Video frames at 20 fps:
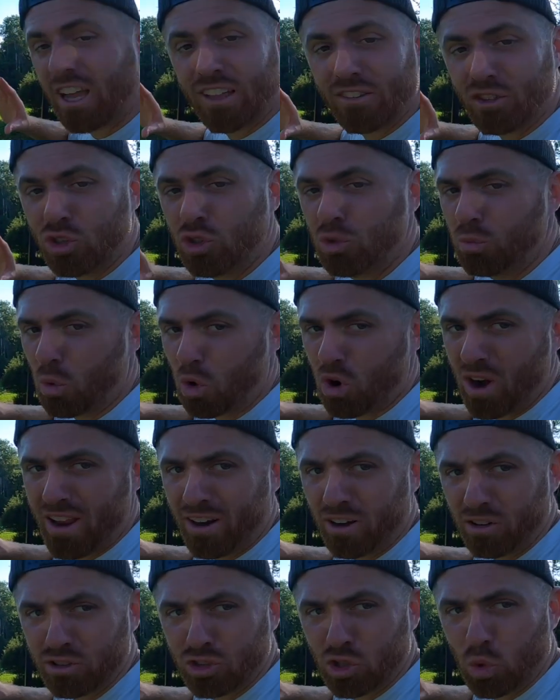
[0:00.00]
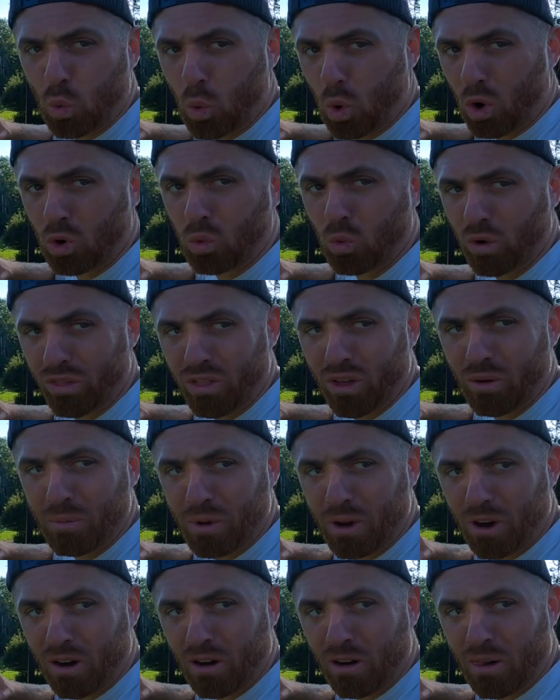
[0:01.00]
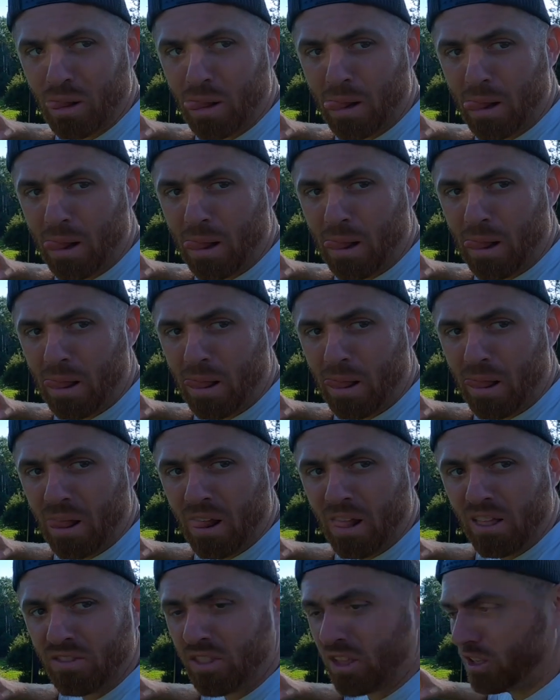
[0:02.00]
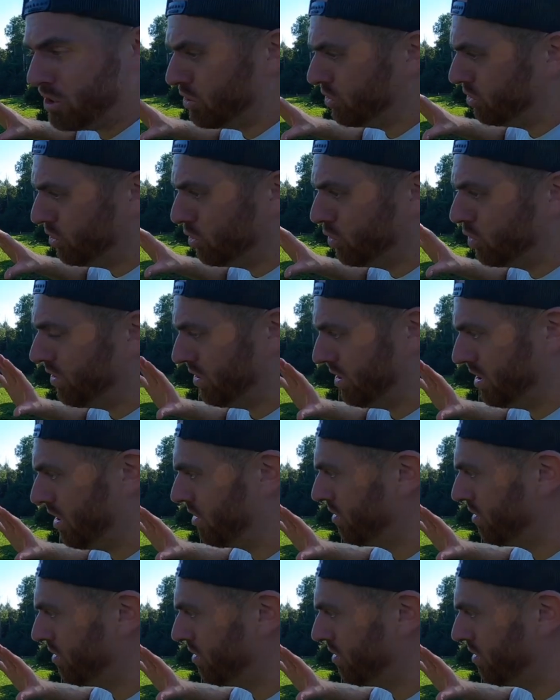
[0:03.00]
got 2 more acres to work with up here than you do in the